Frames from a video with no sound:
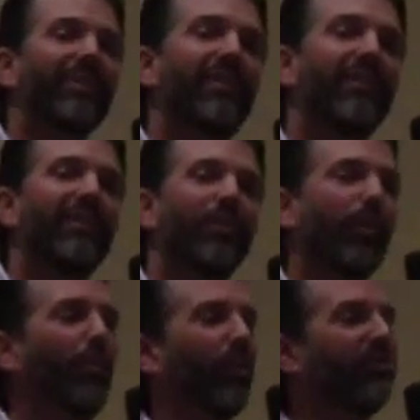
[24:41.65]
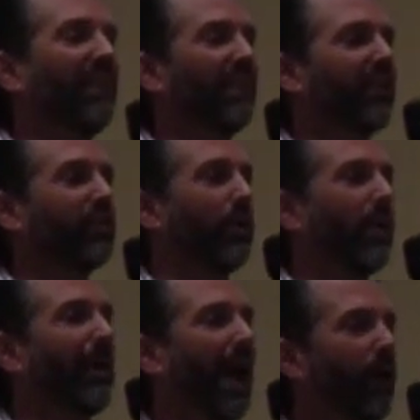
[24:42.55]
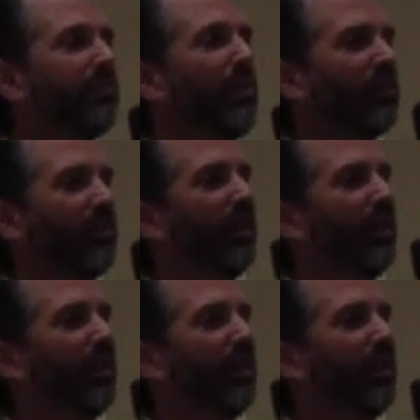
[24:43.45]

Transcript: Yeah, the reporter's telling the story about how it's mostly